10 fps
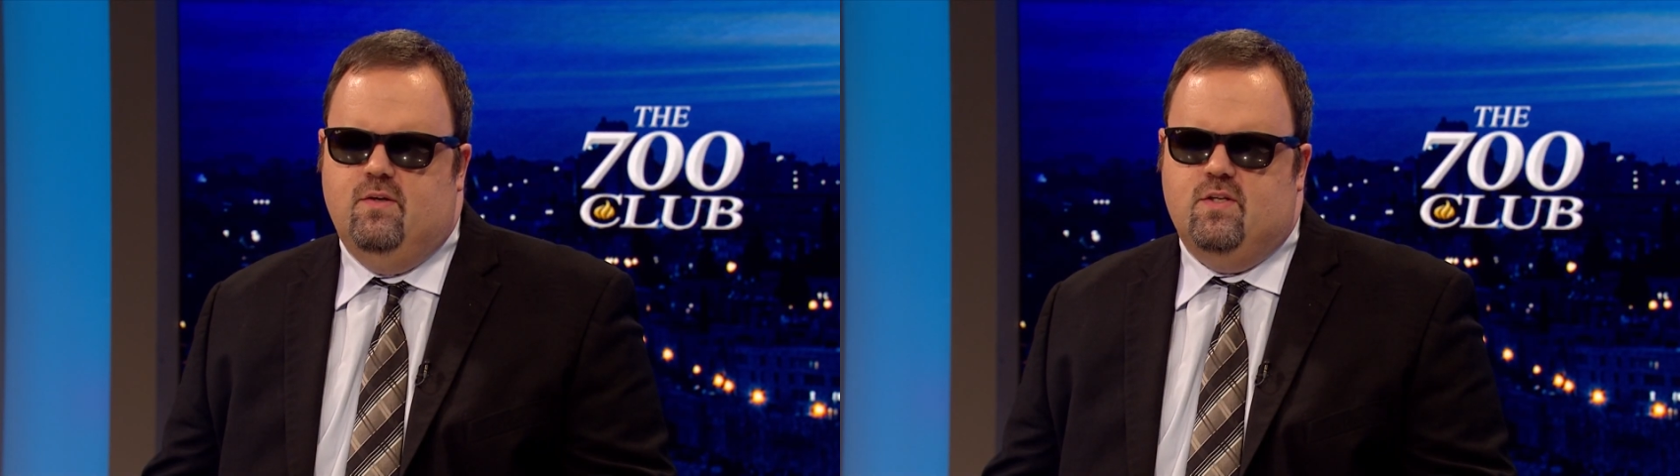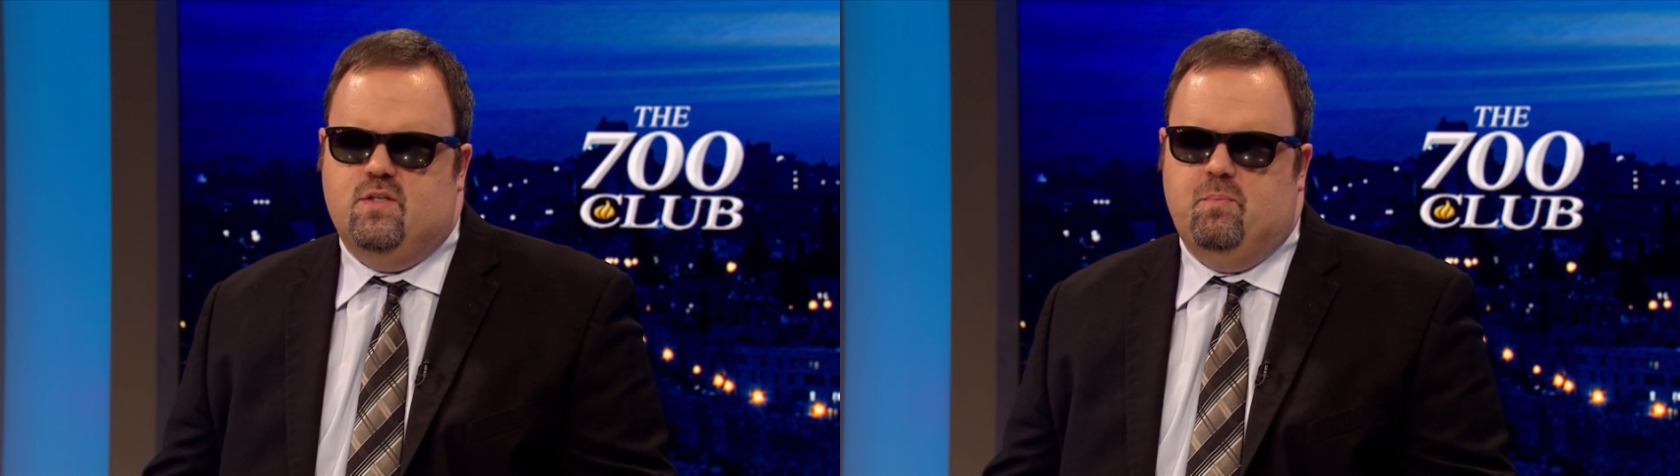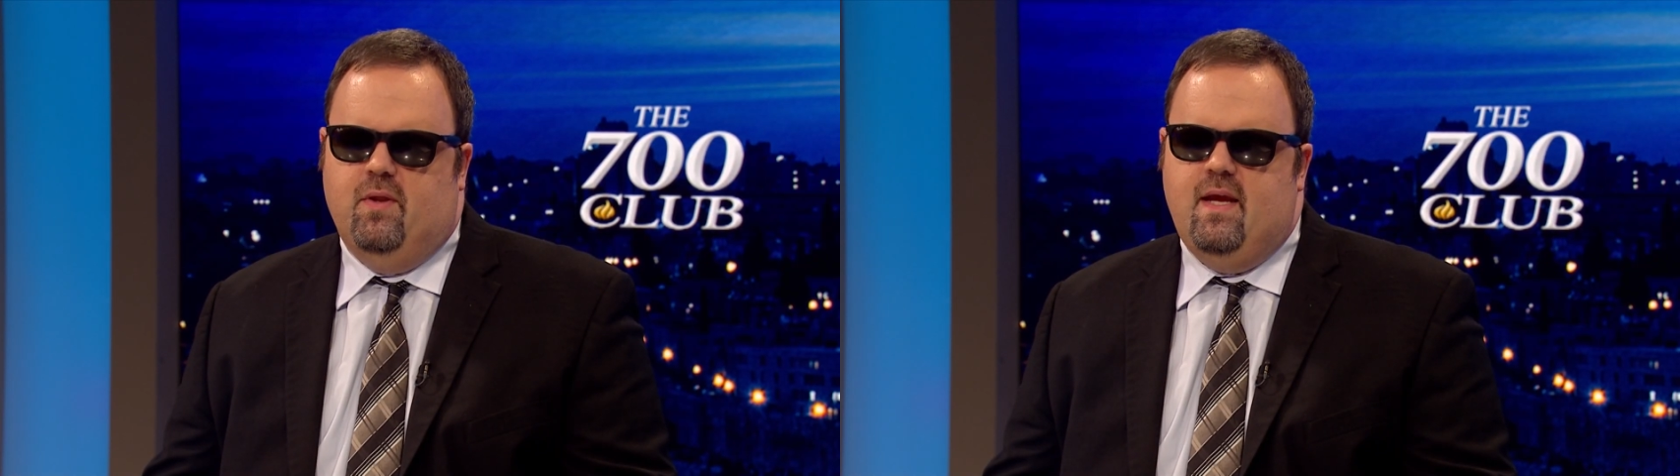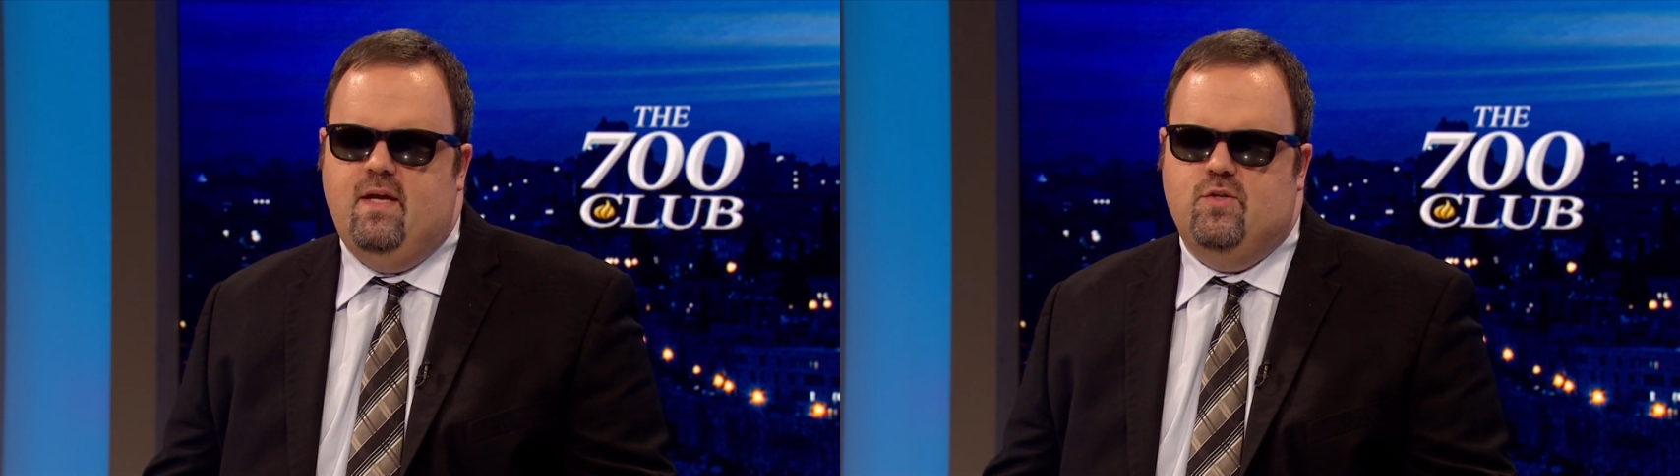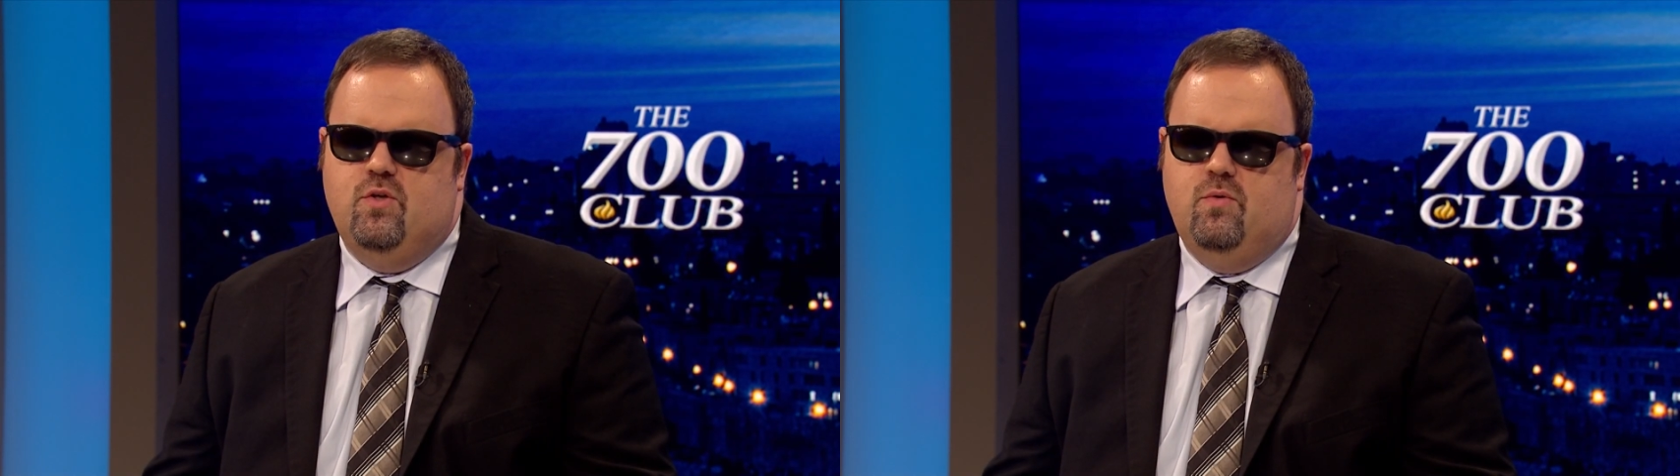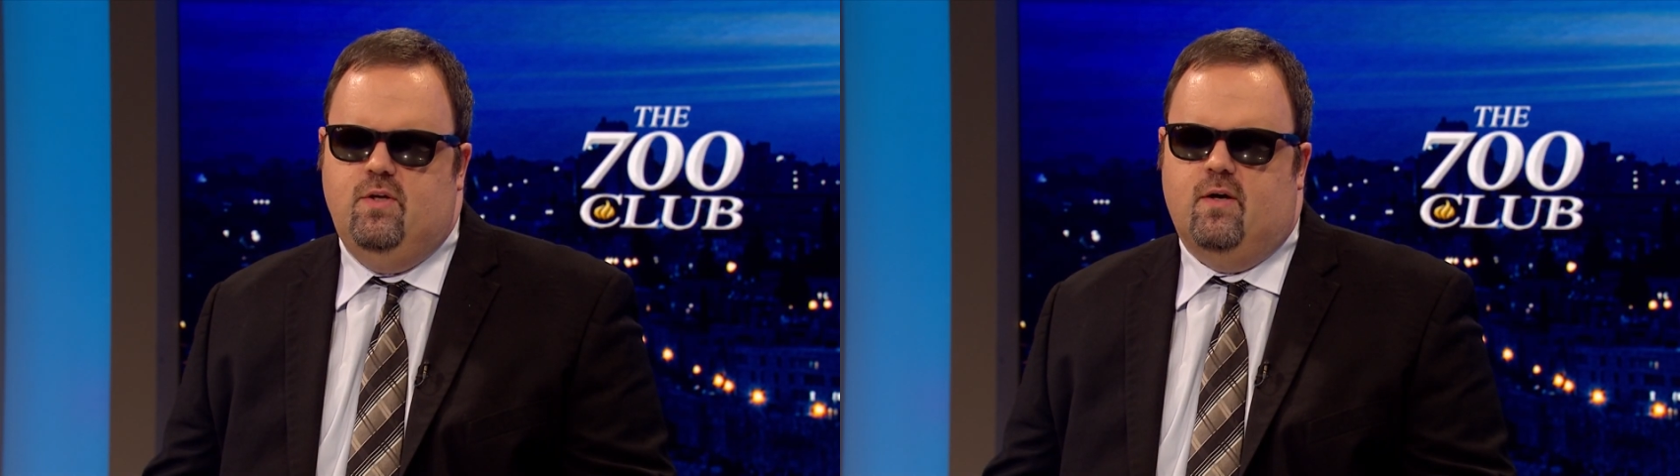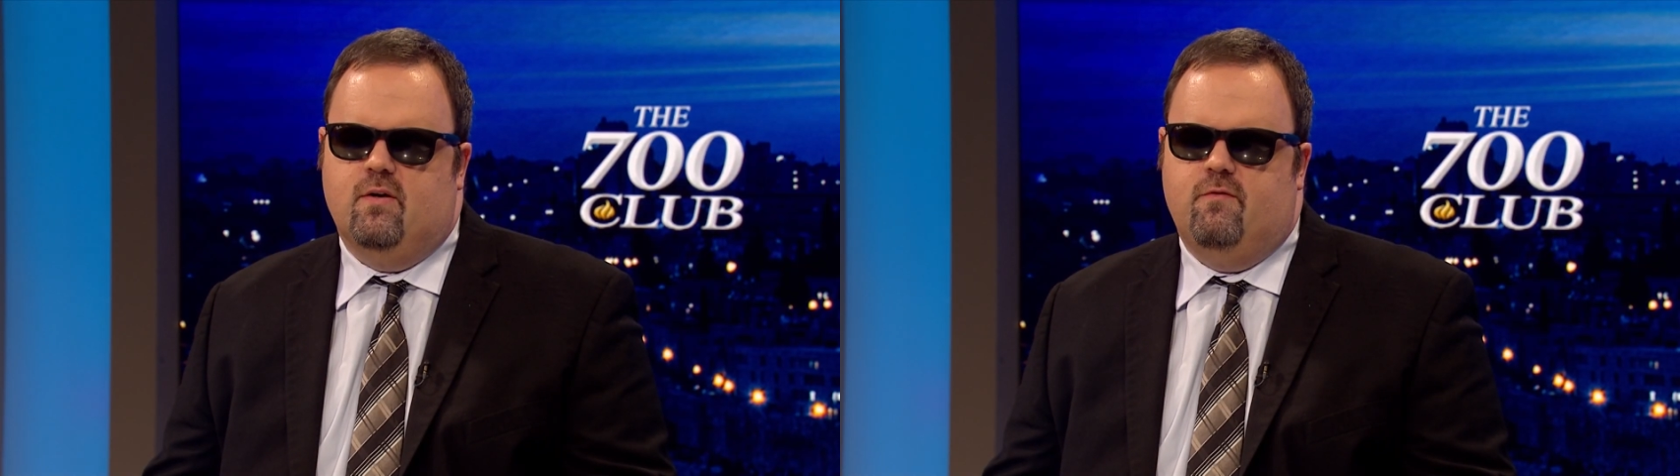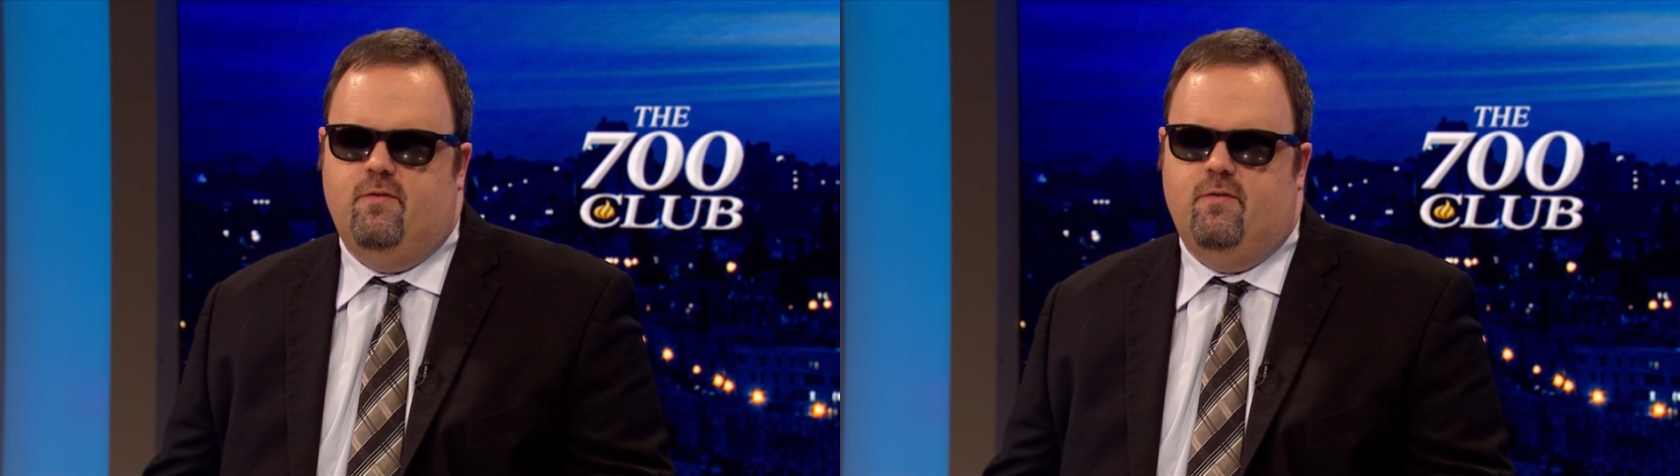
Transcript: displaying to younger